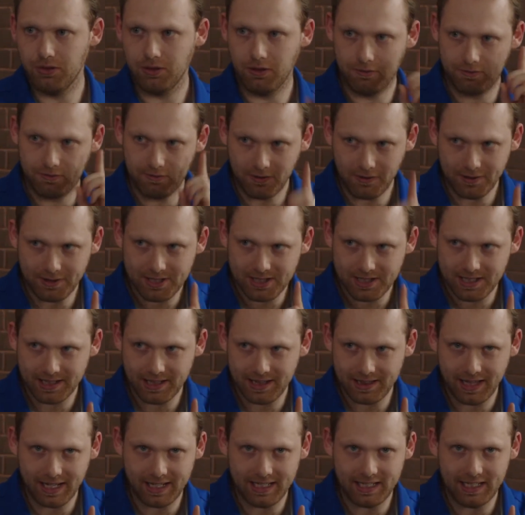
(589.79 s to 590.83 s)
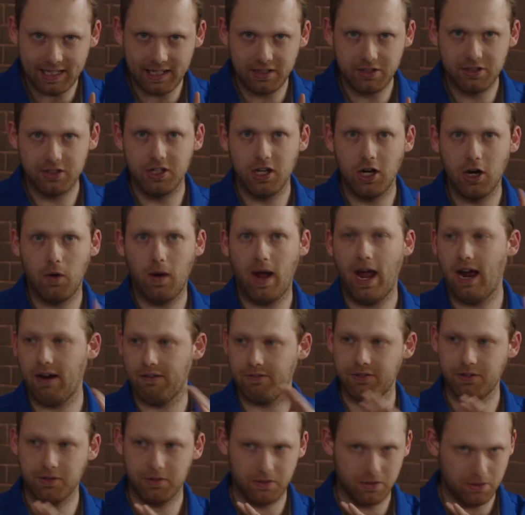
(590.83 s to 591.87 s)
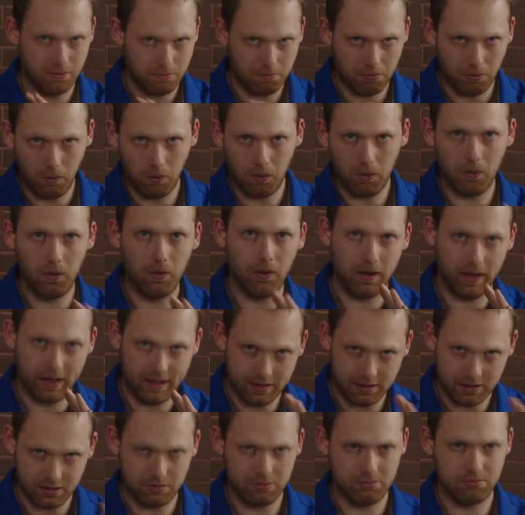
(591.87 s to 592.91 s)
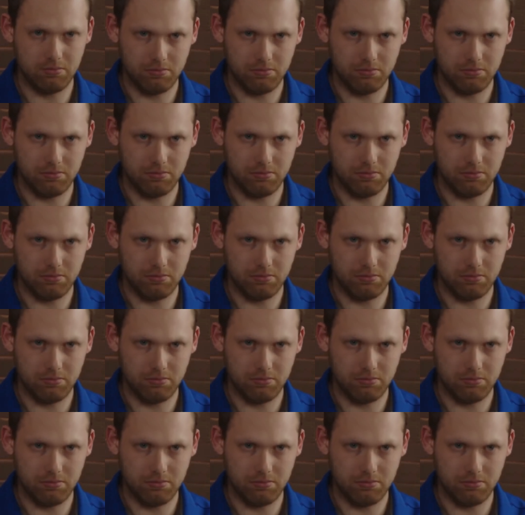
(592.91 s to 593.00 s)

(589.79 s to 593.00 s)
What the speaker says: the first thing that they needed to know after the moral and